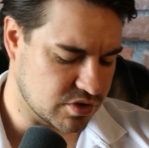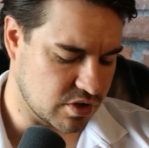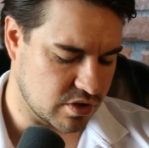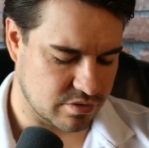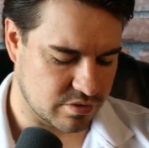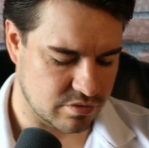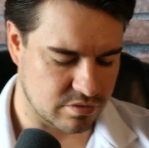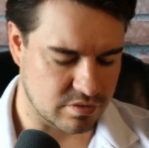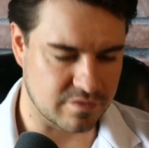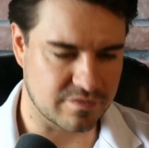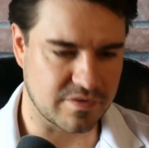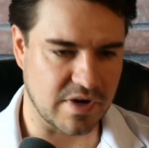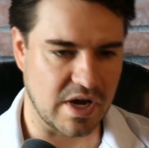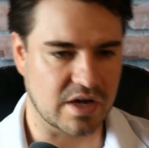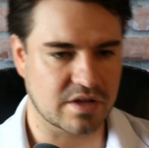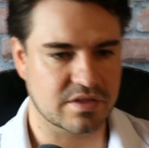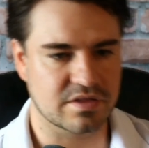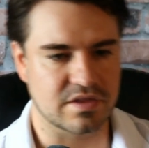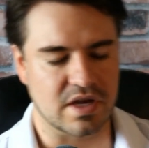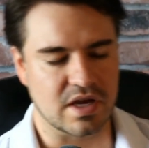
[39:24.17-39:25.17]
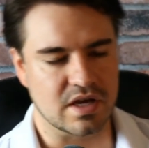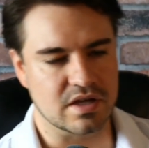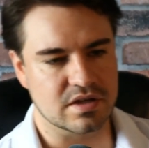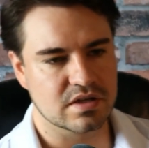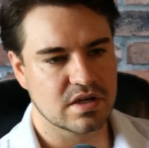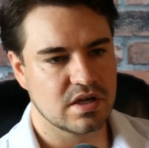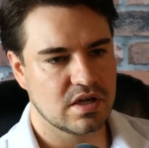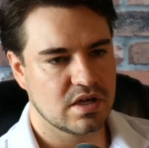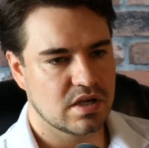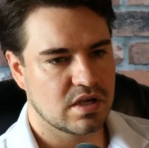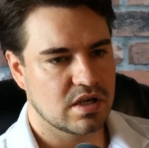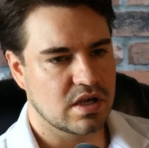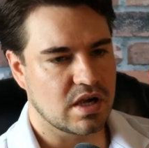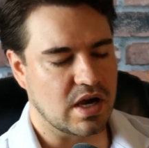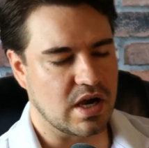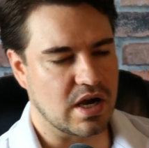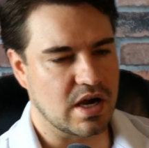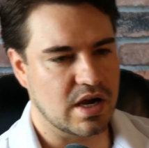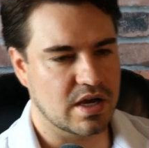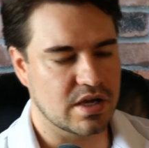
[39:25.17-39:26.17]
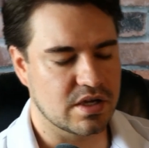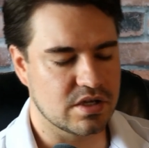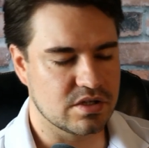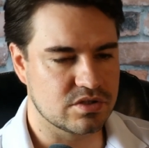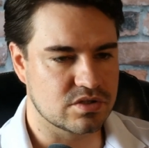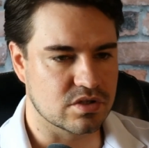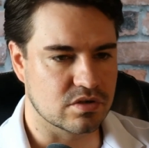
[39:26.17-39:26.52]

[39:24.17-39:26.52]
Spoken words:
talked through the fact that I